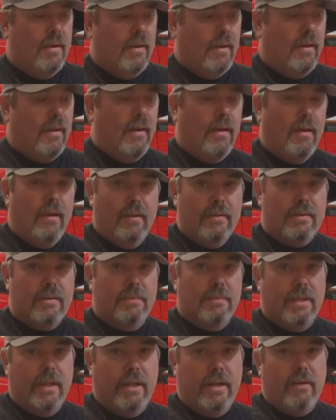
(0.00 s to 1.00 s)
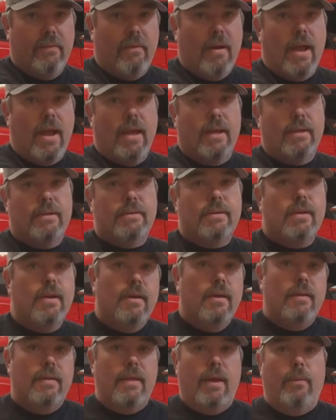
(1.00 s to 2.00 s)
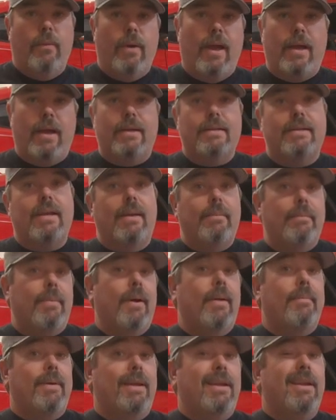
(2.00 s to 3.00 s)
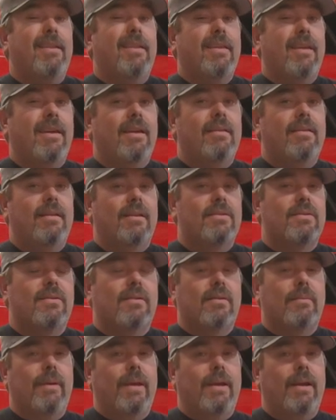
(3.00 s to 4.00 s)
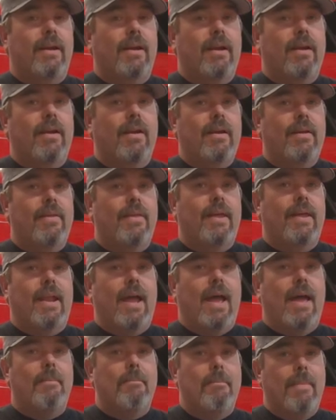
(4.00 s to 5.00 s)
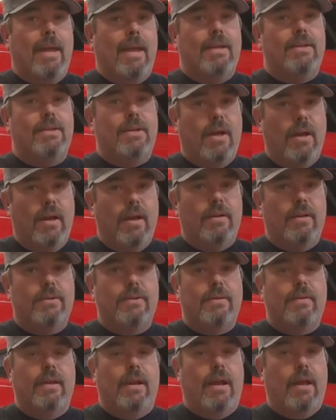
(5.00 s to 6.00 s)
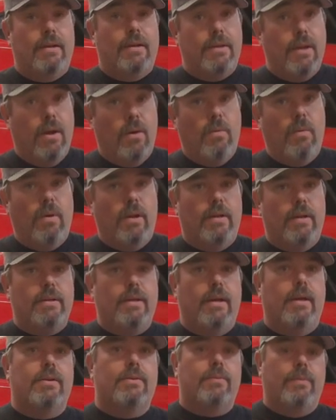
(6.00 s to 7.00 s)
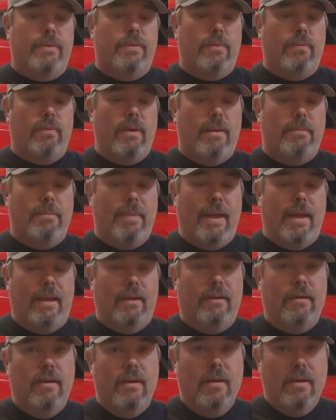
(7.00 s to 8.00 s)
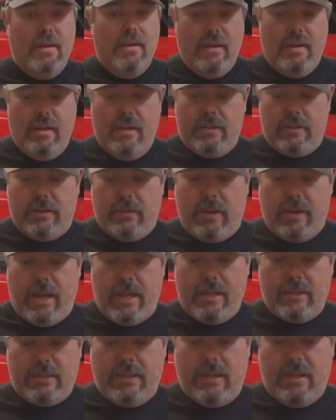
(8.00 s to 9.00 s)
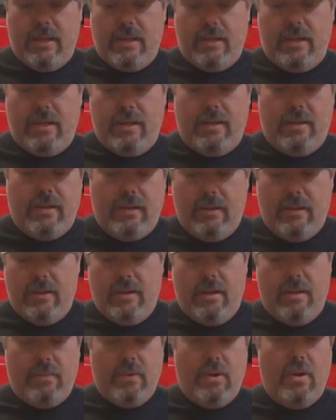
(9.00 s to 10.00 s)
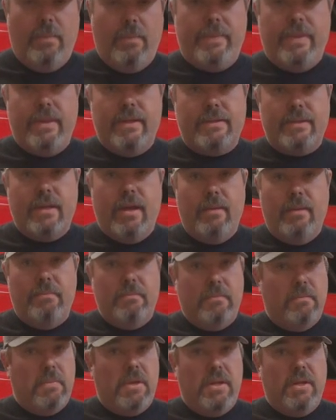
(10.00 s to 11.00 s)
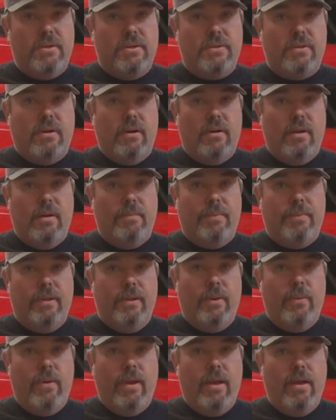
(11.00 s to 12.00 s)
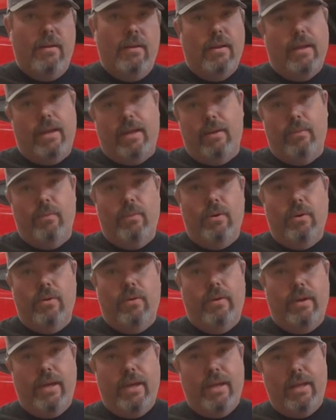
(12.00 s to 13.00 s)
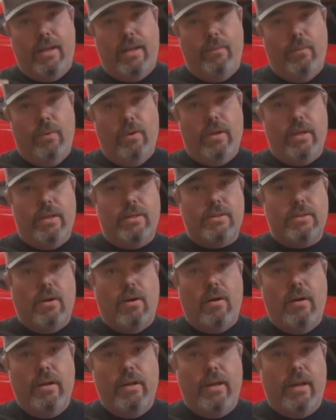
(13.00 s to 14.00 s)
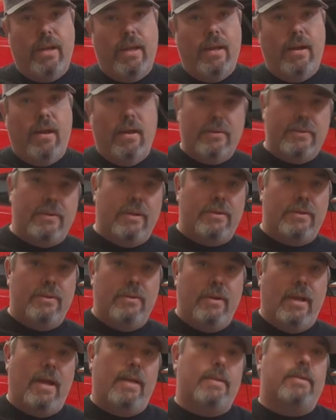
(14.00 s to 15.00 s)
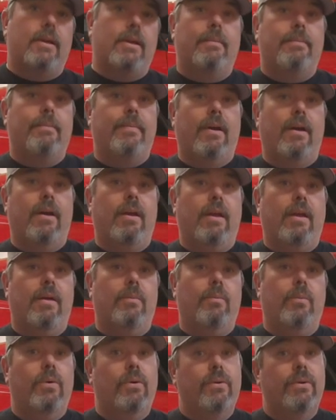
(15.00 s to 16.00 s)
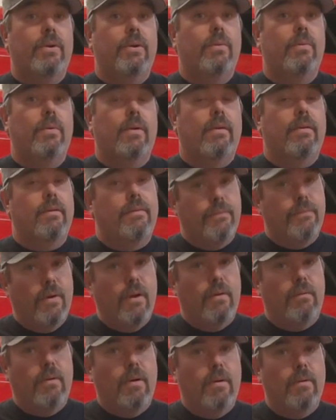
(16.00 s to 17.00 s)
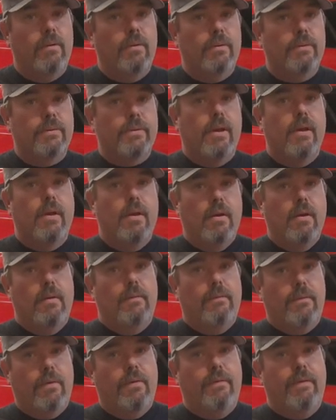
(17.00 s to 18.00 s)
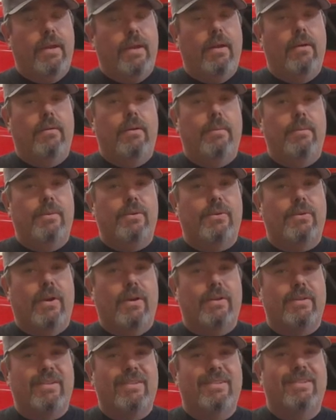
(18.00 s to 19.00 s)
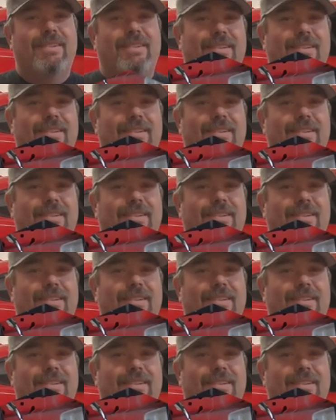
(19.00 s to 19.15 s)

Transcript: and some cleaning rags. That way I can tape up anything that's gonna be in an area that I may touch that I don't wanna touch with the red paint. So guys, I'm gonna open this up, get it stirred up really well, and we'll go ahead and we'll get started and I'll set you guys up and we'll do one of the front rotors for the video demonstration.